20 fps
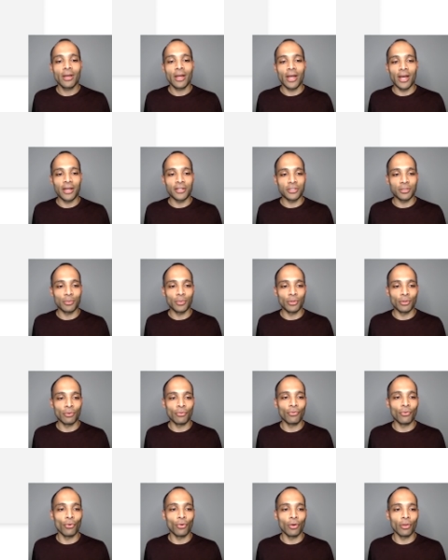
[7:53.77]
attribute
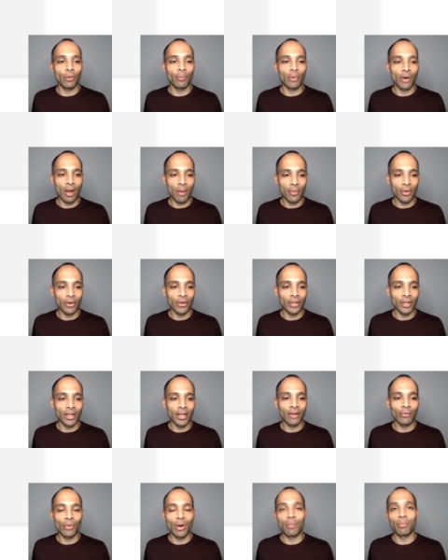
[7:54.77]
for the primary
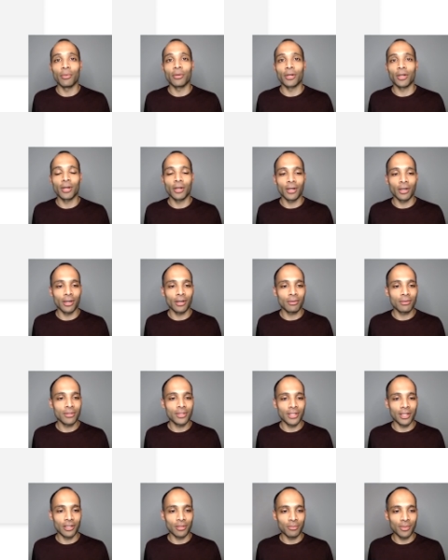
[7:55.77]
and replica
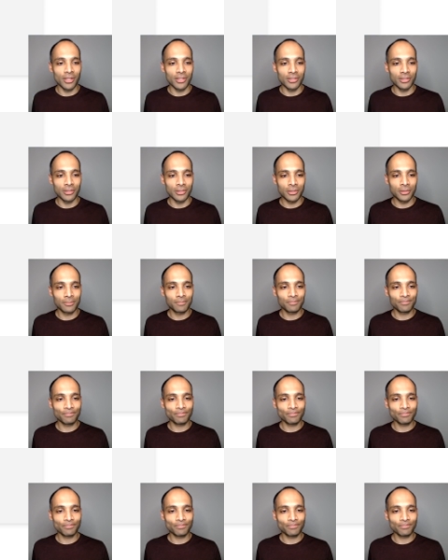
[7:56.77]
databases.